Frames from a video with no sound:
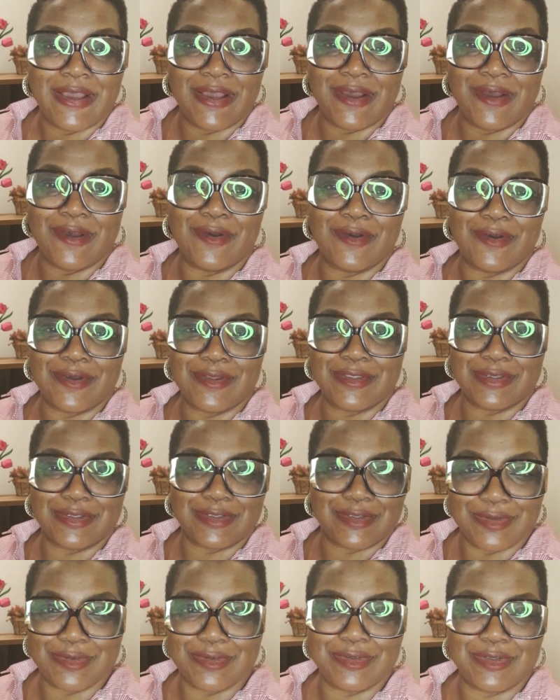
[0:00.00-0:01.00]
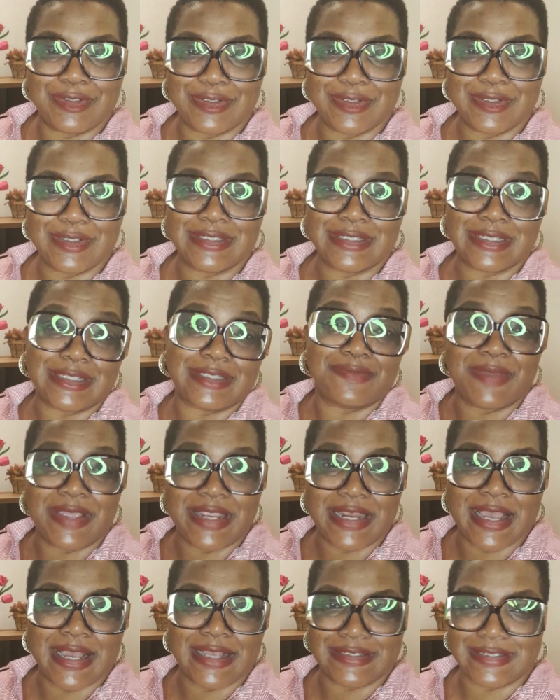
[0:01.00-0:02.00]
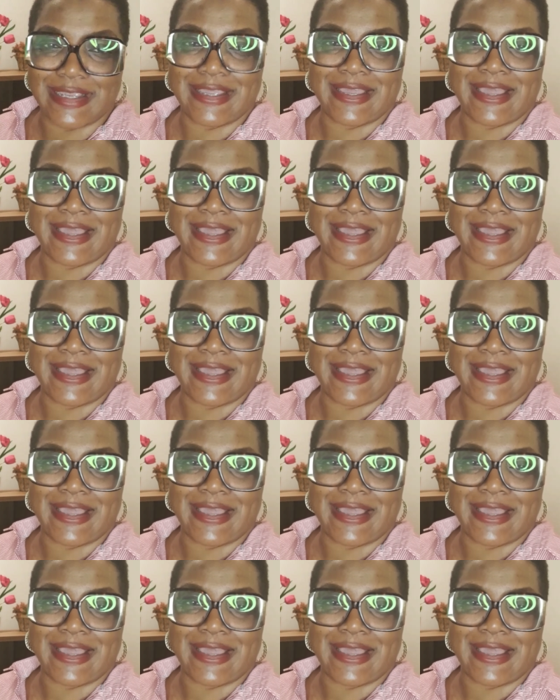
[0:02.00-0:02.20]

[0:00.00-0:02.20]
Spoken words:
all the solutions, as many as I